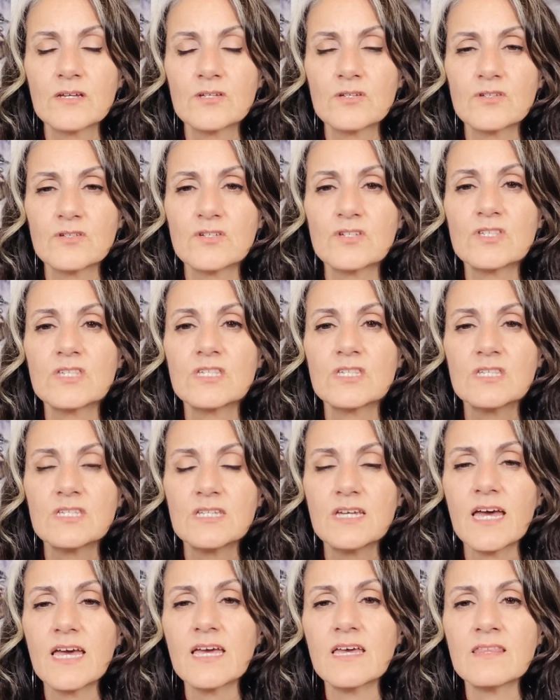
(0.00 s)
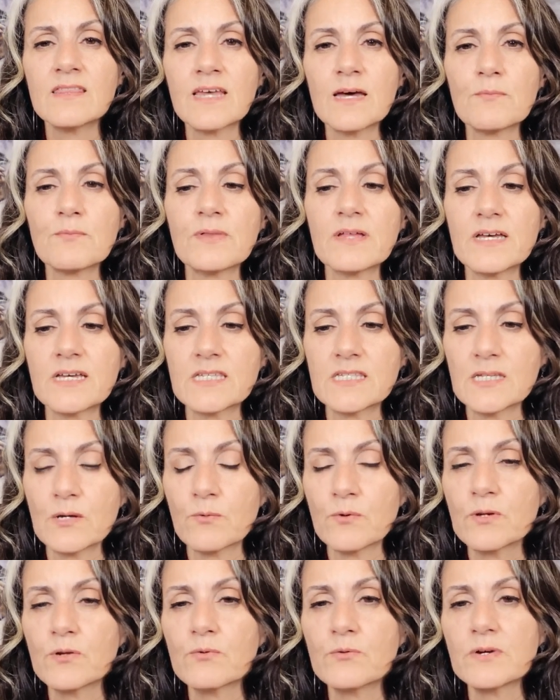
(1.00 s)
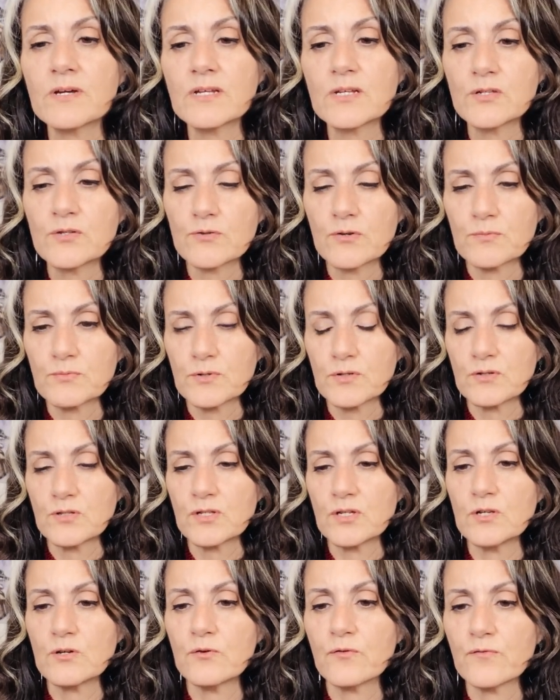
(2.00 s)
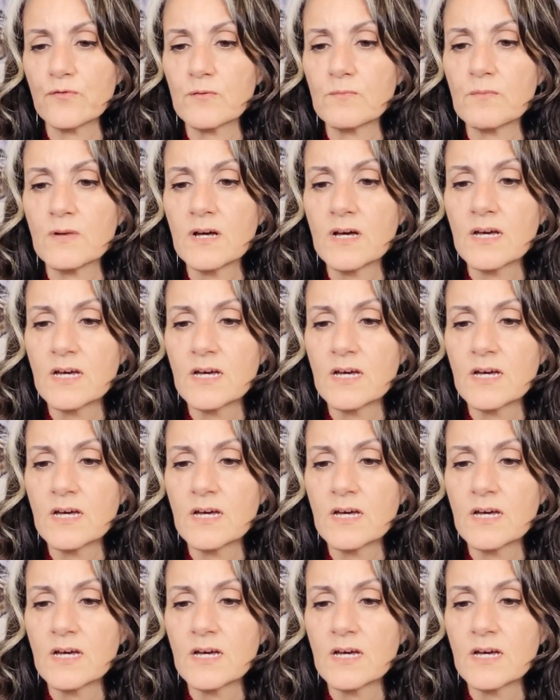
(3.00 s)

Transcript: So just stay in that place. I want to read a scripture to you from